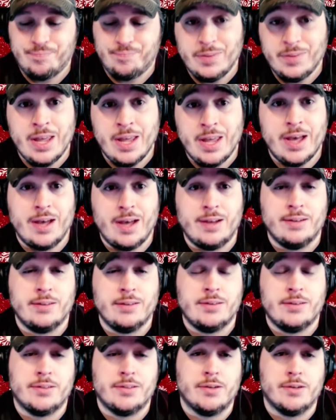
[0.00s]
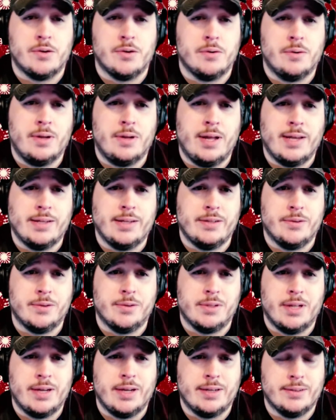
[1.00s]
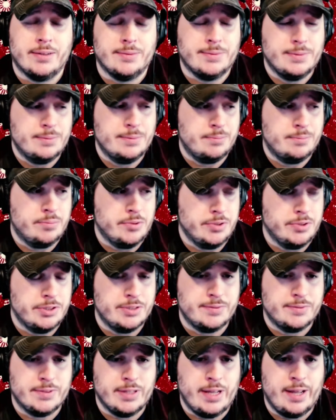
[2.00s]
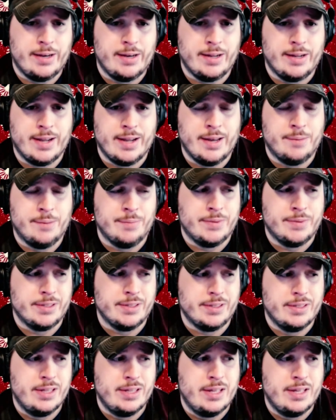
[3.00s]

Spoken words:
Yeah. So I had to do a lot of bullshit for that. And I got them to.